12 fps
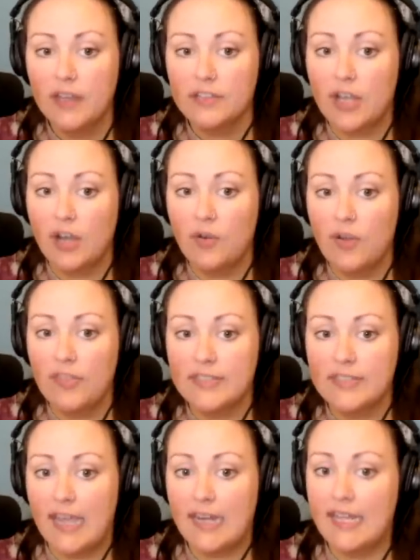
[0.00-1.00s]
So the
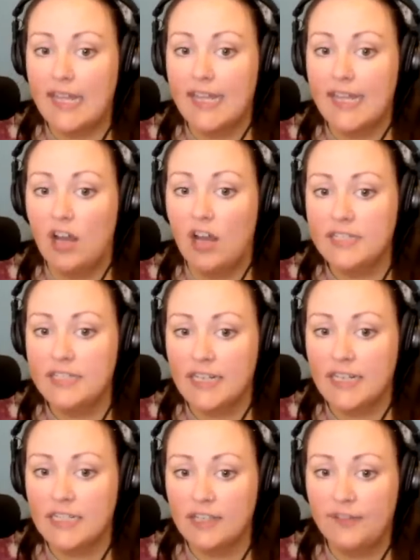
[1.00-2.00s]
satellite contacted